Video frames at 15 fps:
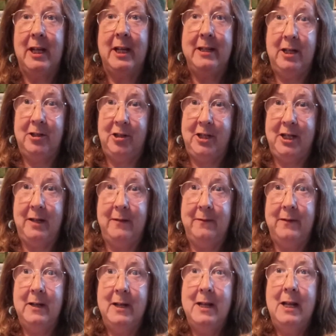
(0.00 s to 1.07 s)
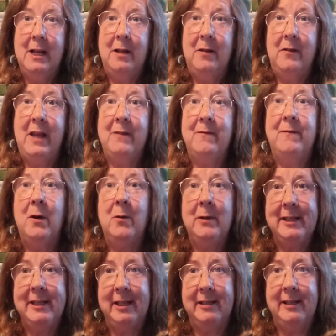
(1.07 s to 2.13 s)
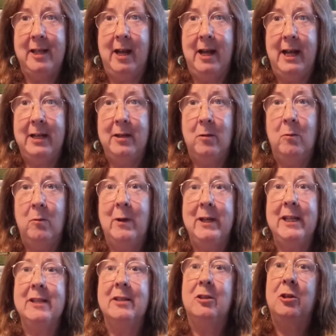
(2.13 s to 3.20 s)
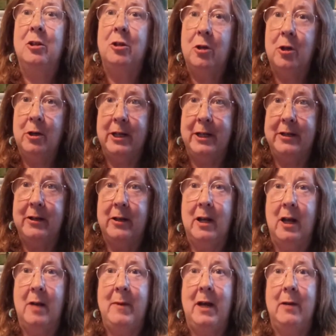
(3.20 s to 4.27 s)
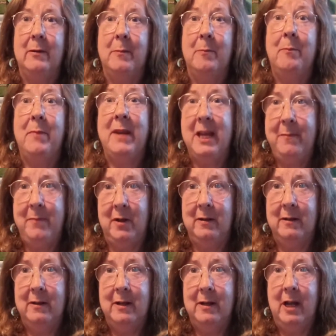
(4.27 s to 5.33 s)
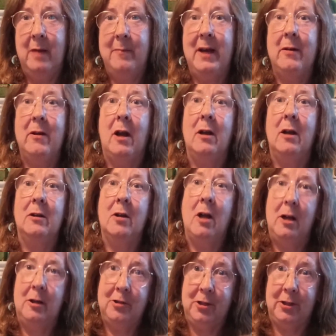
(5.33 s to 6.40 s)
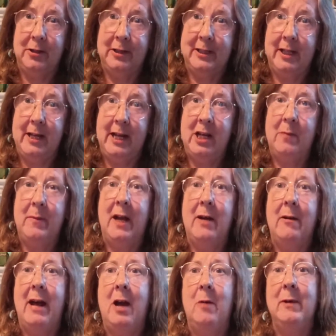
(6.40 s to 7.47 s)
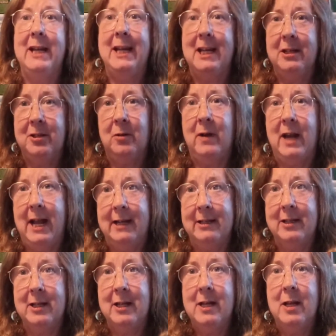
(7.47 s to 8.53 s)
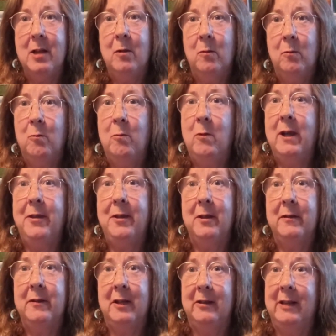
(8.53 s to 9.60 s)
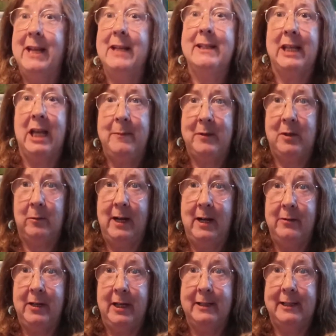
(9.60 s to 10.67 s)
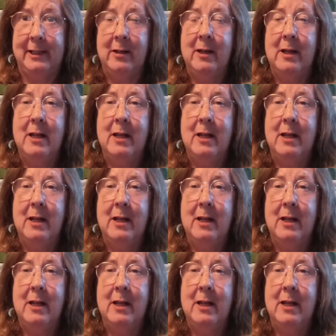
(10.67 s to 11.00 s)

Initiative that focuses on what is good about people, about our cultures, and about how we interact with the landscapes around us.